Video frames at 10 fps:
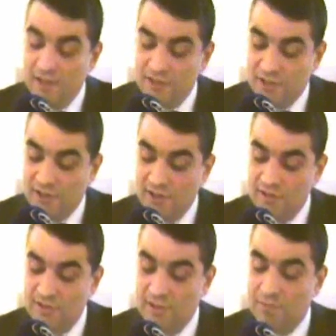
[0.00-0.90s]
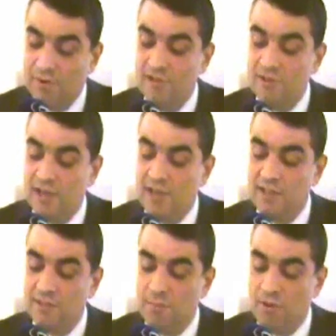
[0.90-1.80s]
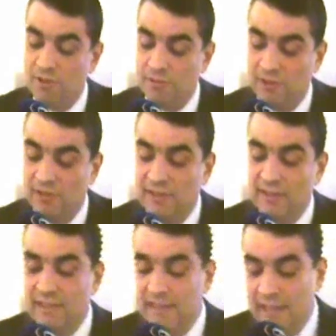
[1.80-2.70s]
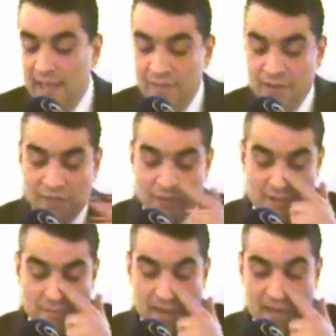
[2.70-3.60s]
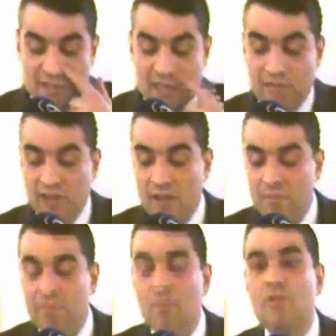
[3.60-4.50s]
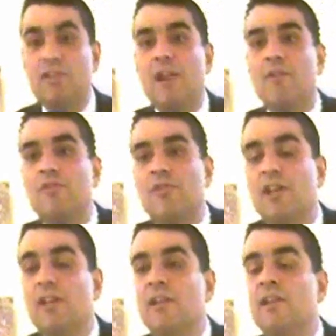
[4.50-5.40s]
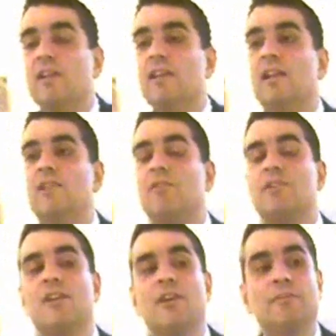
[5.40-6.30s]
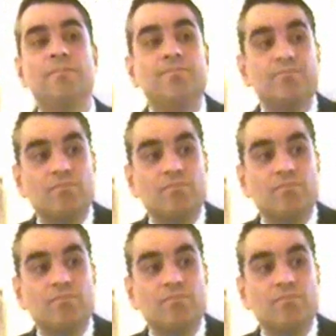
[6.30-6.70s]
a Turkish Cypriot state as possible, even if this means giving up more territory in return.